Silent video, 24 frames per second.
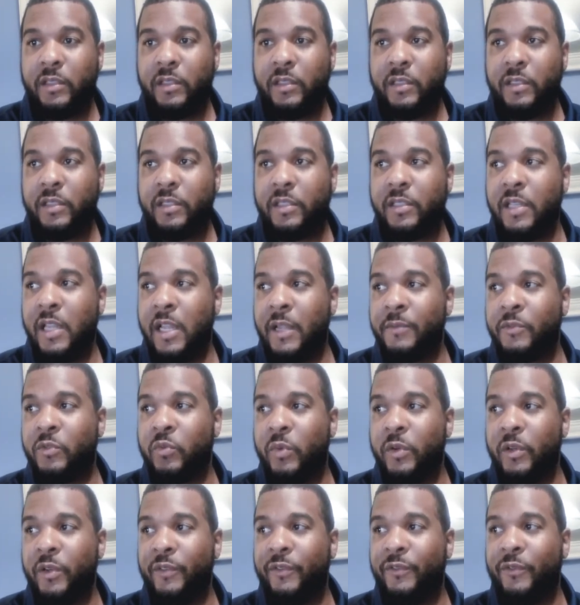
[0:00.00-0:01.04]
Psalms
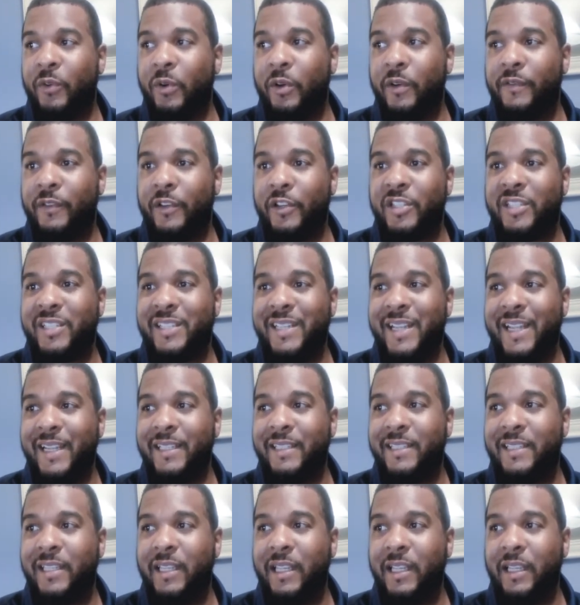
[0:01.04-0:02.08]
104 verse
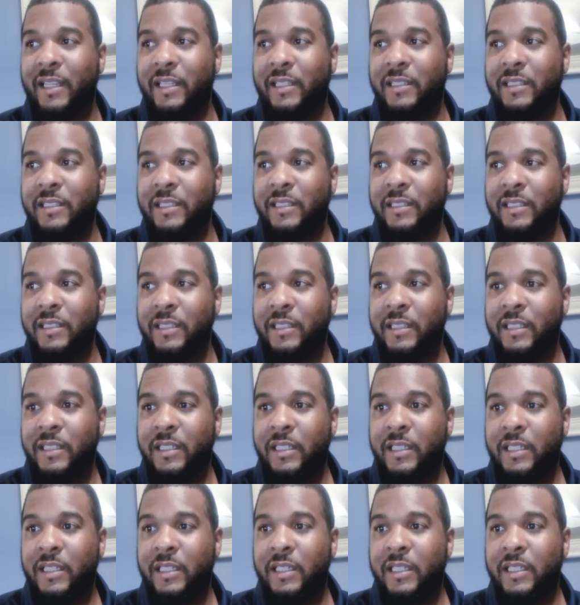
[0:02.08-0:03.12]
19.
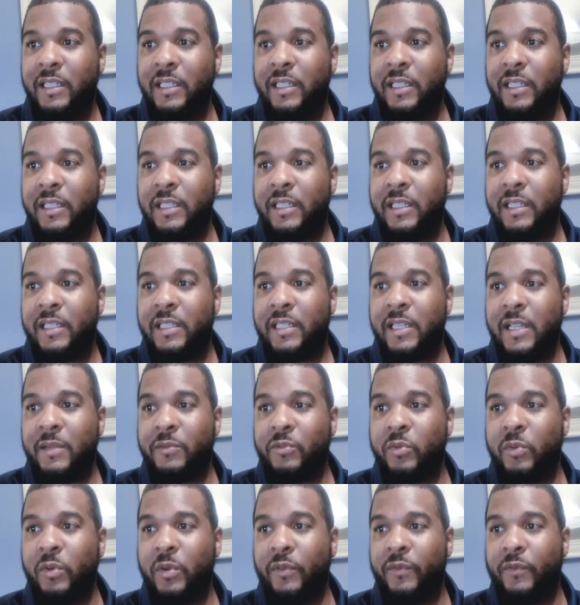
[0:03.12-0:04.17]

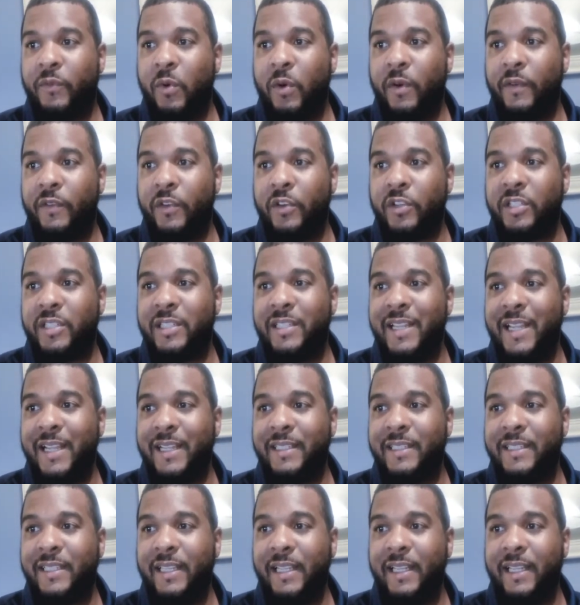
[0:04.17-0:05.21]
Psalms 104 verse
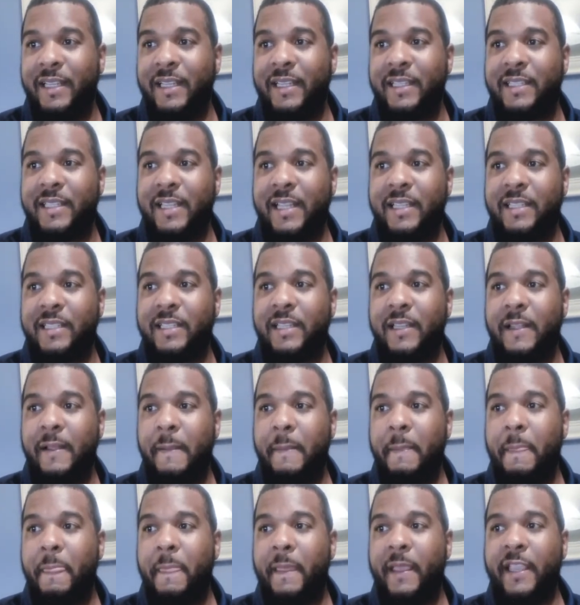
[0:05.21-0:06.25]
19, it says,
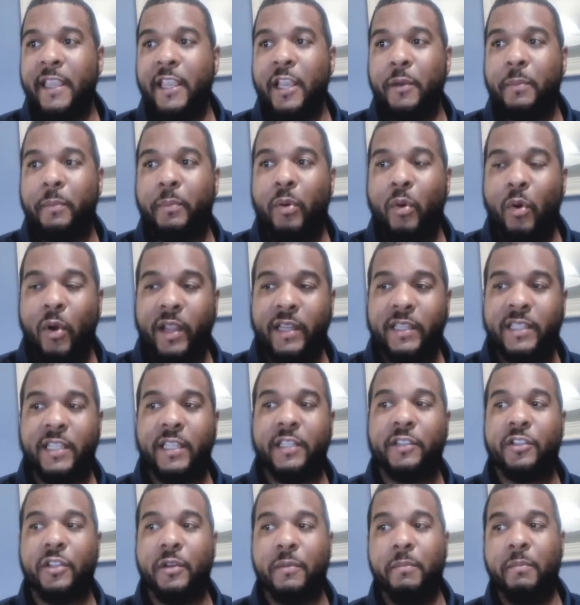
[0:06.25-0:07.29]
he
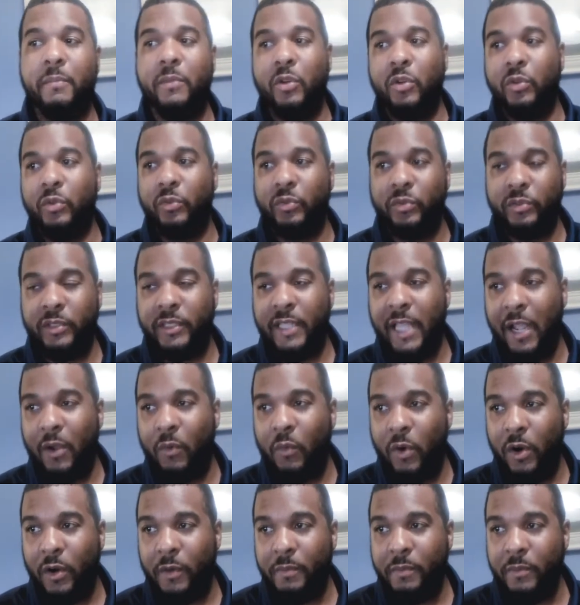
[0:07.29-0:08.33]
appointed the moon. That
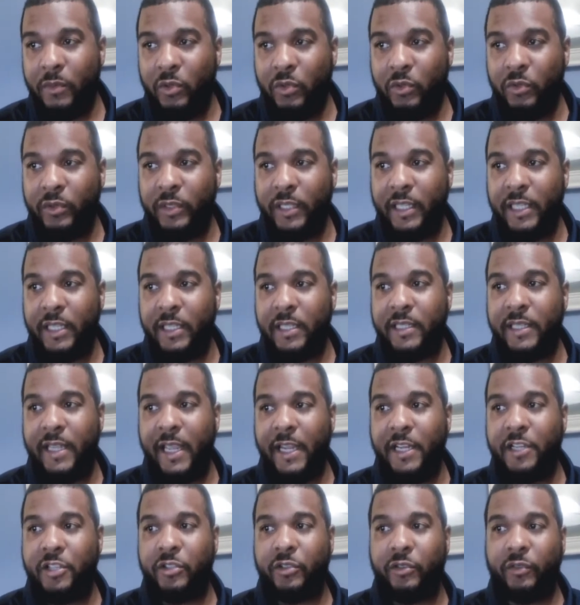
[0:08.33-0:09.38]
word moon is
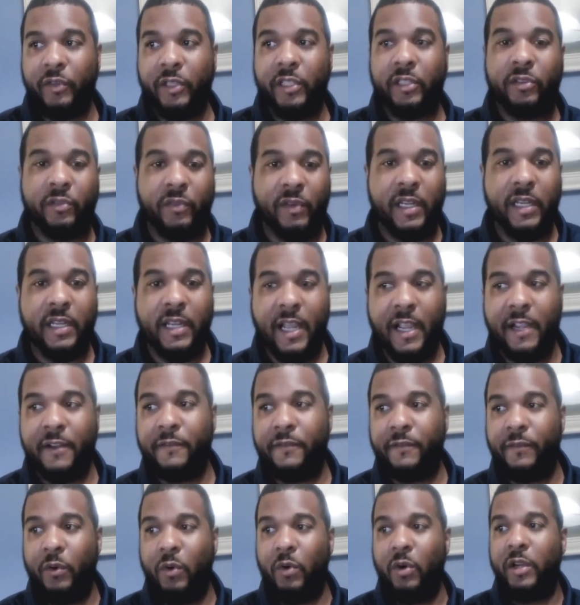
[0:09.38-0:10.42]

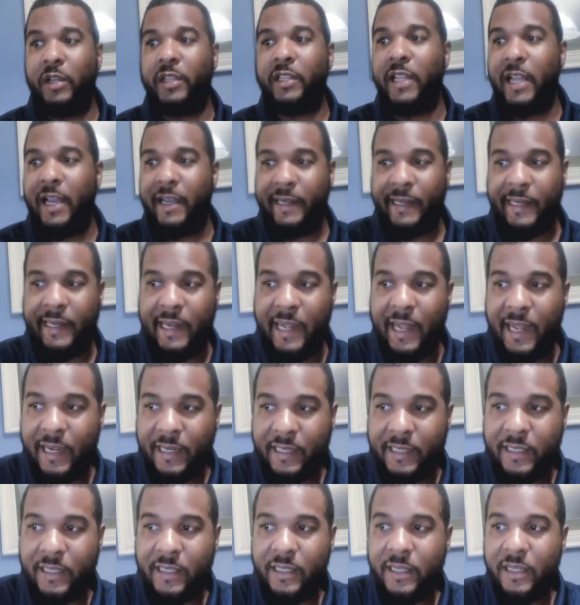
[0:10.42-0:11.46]
H3394,
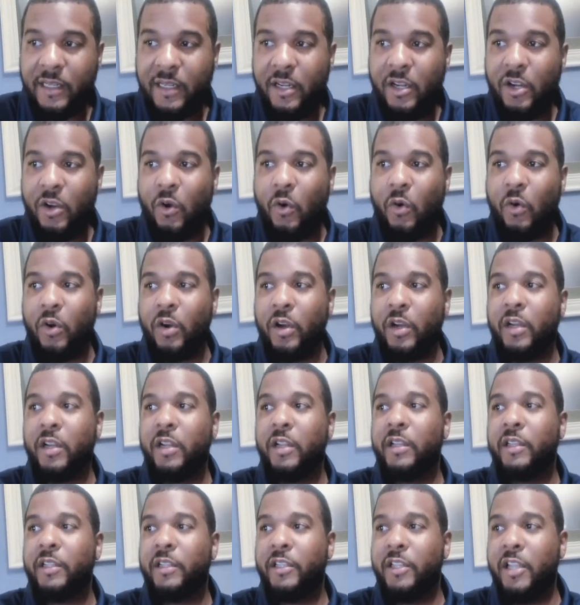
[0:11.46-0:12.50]
Yareyak, or
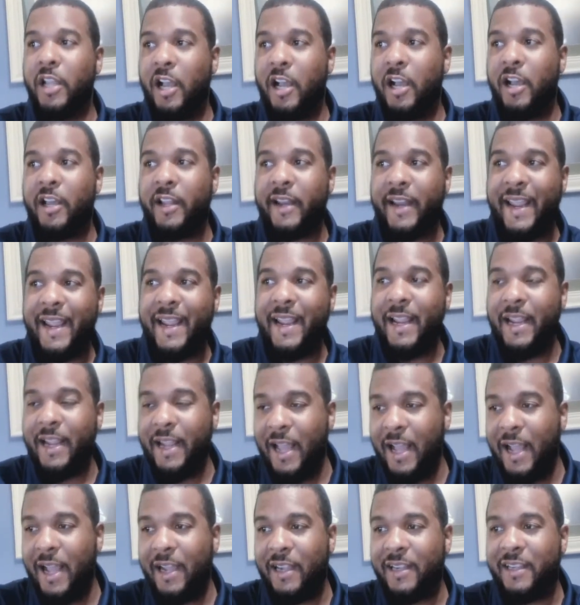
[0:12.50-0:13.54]

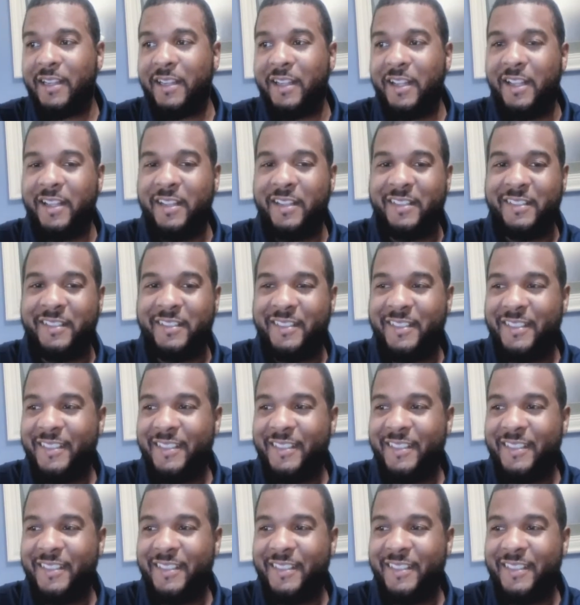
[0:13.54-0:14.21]
Yareyak.